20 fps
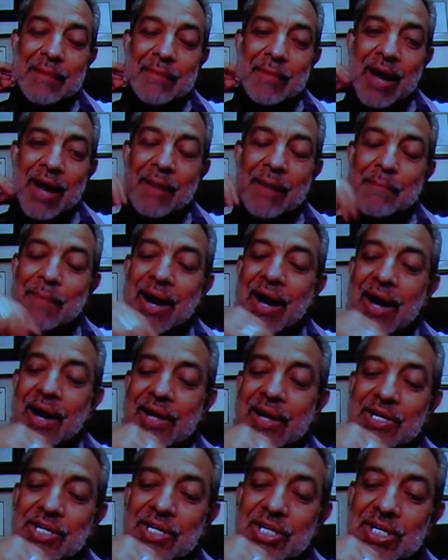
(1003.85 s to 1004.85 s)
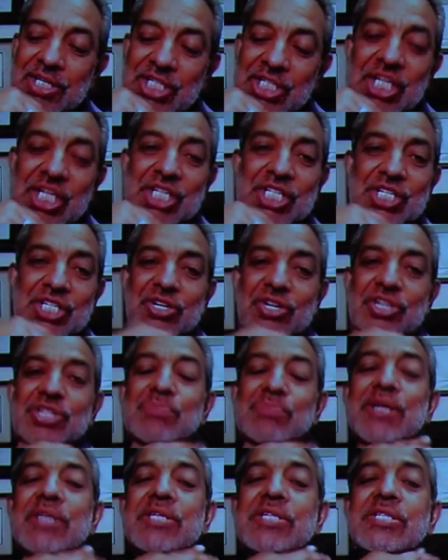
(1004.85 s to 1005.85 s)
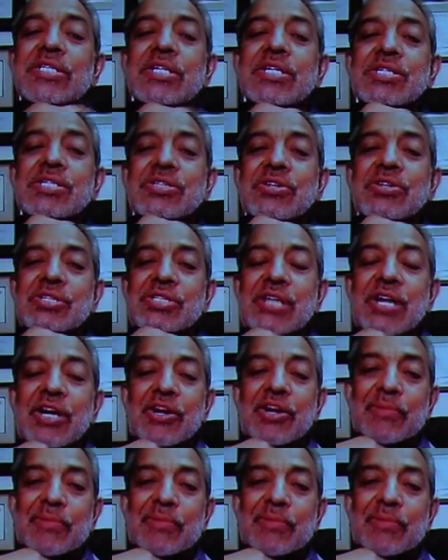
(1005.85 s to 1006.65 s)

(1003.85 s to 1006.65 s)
And my sisters, they